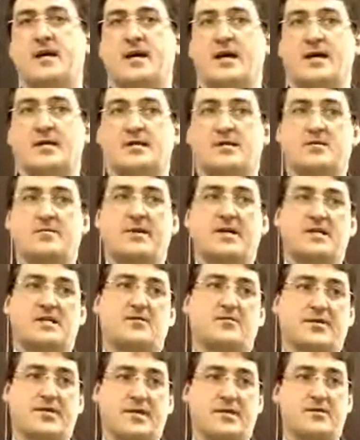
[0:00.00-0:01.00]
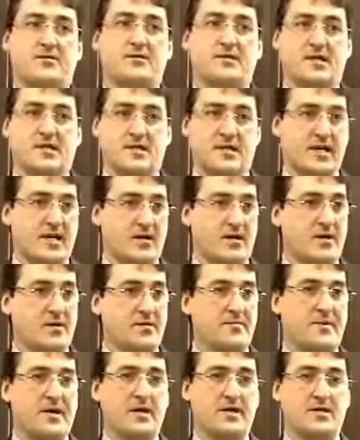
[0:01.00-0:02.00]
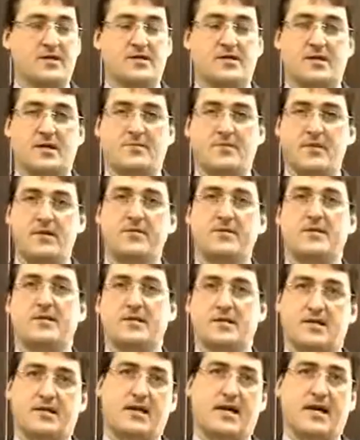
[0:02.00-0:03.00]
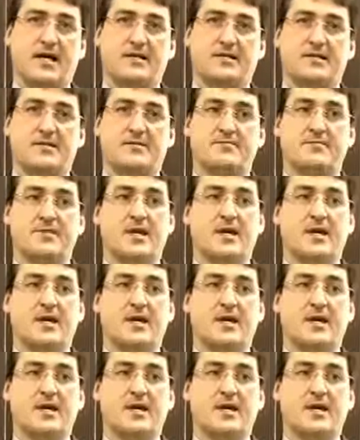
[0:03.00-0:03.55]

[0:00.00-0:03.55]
And so basically what they do is they take all the patients, they put them in this class,